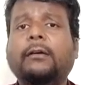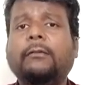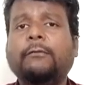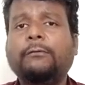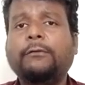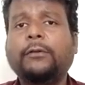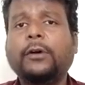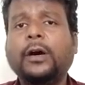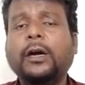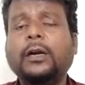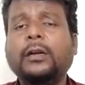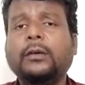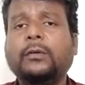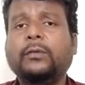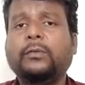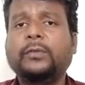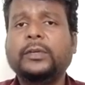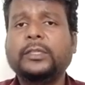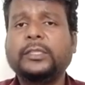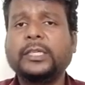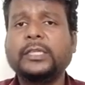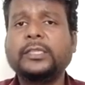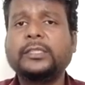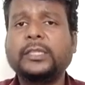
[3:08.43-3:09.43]
word
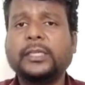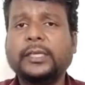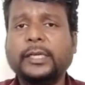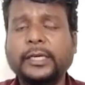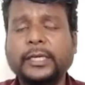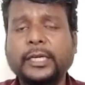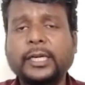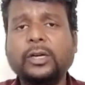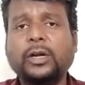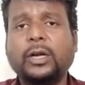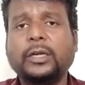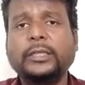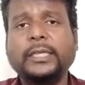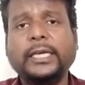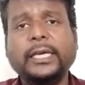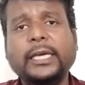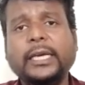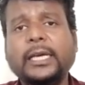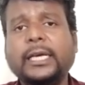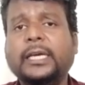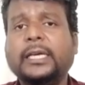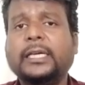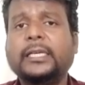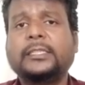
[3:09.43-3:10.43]
which is written on
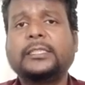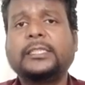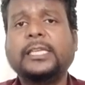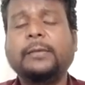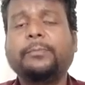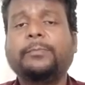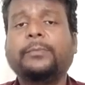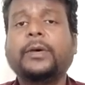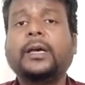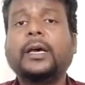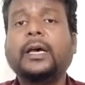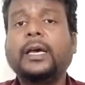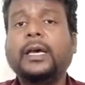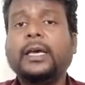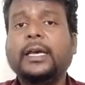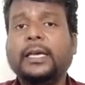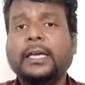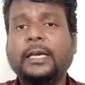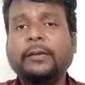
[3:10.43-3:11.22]
the slip.